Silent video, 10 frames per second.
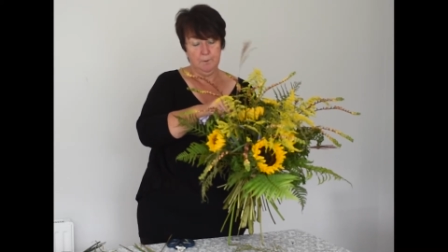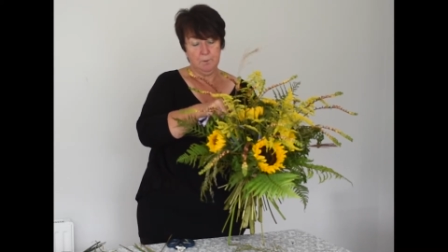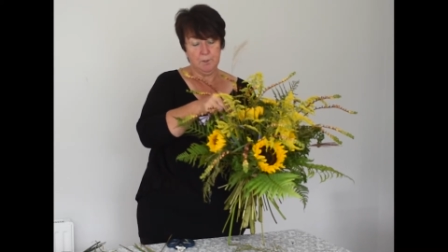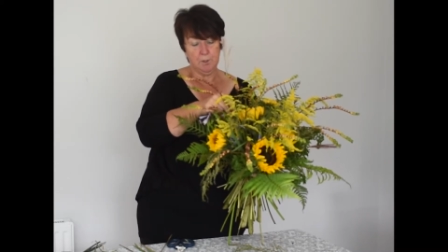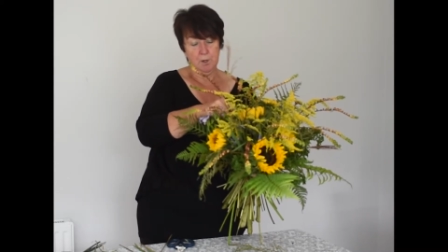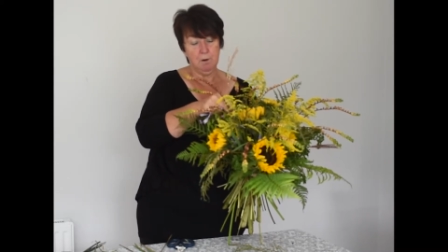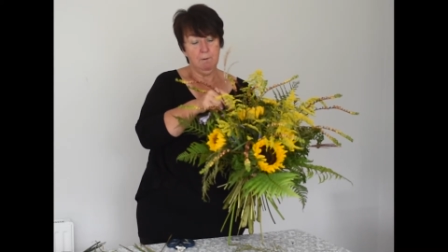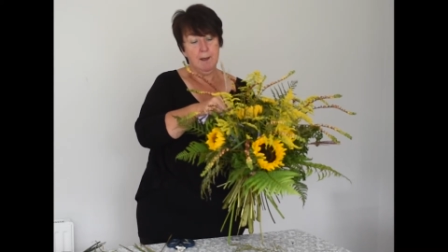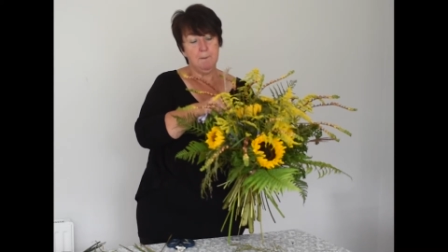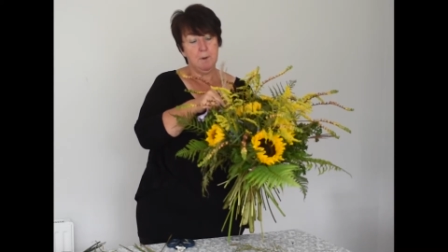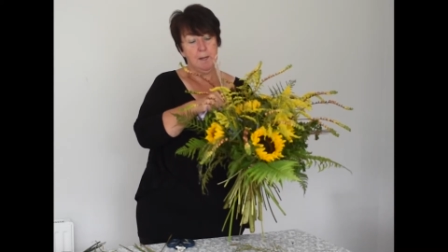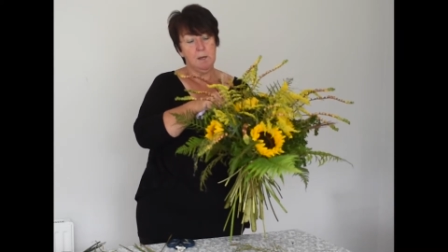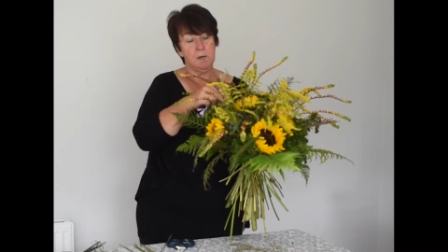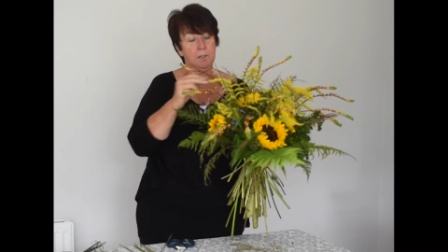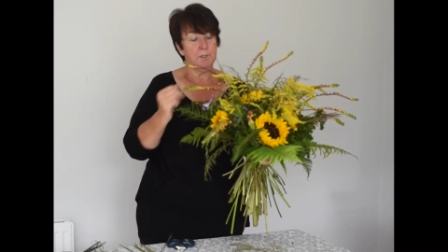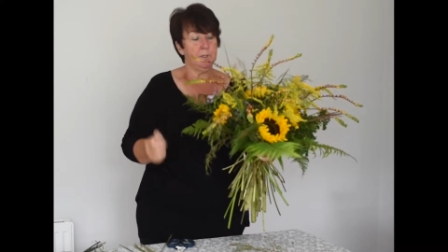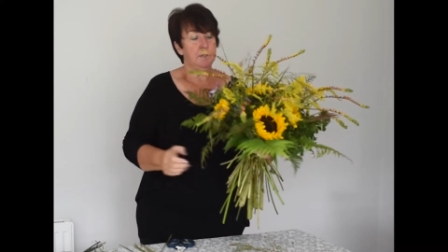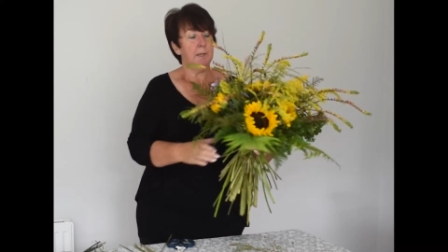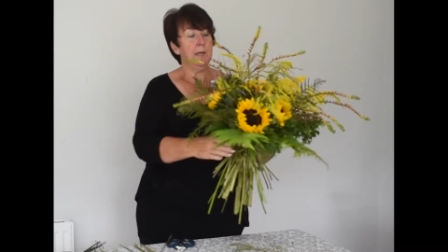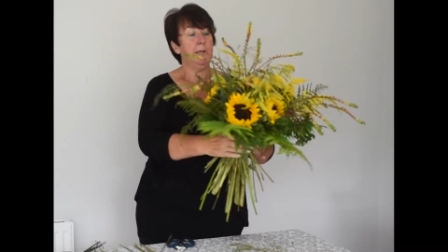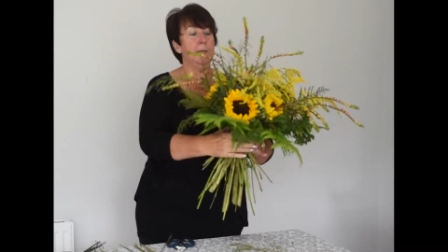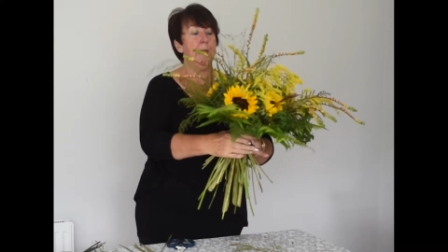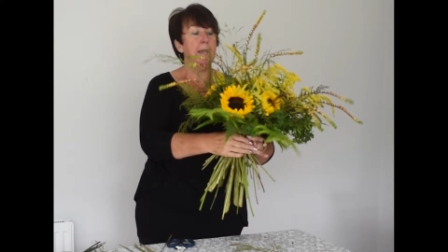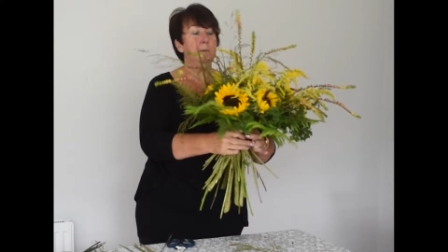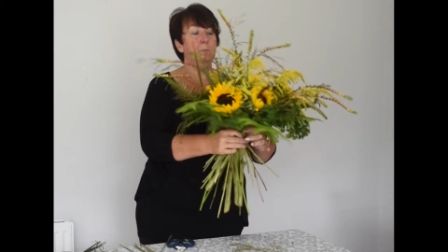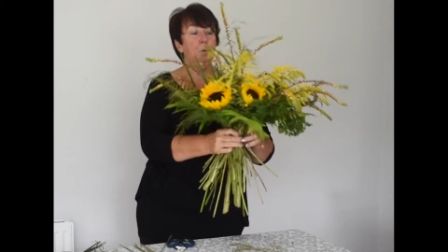was to go around my garden and name